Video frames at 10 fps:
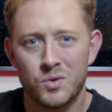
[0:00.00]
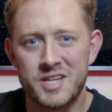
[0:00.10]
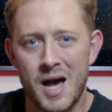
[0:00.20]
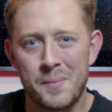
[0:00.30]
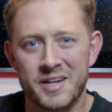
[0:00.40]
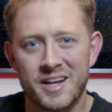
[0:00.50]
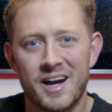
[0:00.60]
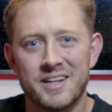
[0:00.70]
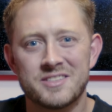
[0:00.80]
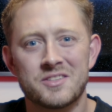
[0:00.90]
What's happening,
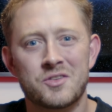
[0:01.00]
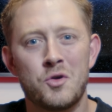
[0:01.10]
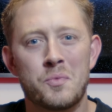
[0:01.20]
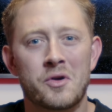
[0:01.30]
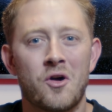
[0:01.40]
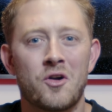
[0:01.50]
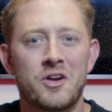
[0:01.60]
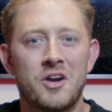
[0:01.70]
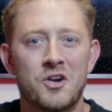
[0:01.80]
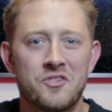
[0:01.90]
guys? It's Cooper
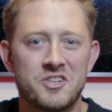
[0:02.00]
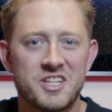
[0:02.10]
Carter here for